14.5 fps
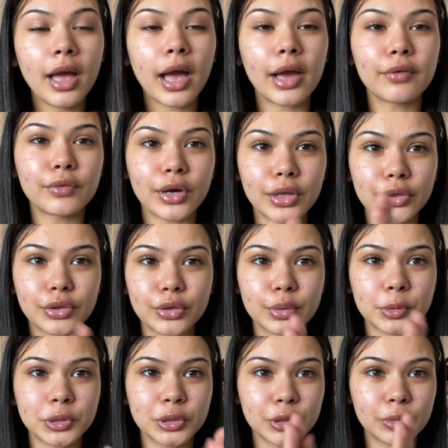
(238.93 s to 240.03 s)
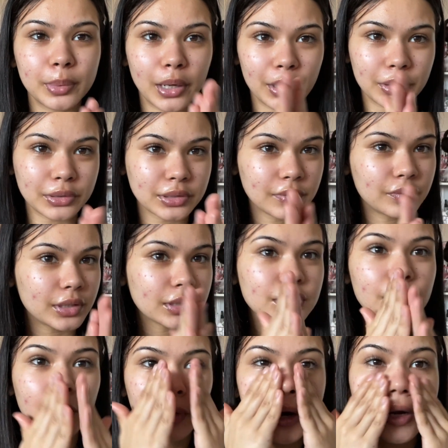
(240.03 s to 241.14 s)
I've gone through 2 bottles of this
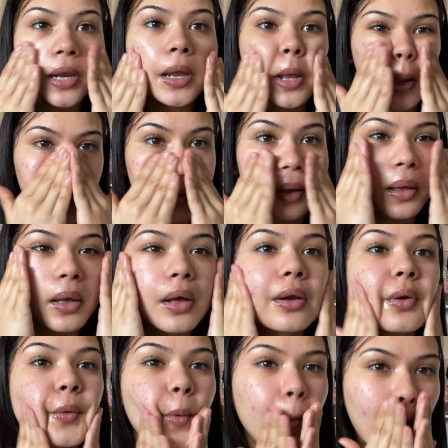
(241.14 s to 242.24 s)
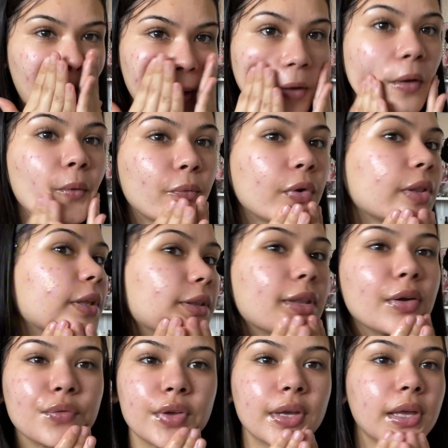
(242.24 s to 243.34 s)
already and I really
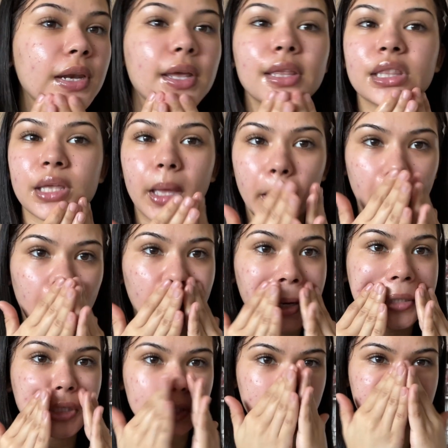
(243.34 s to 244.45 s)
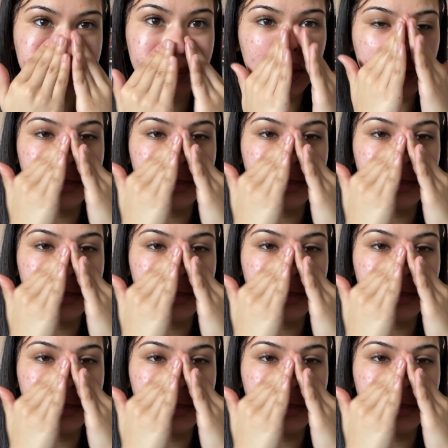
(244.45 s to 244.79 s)
love it, and I think it does make a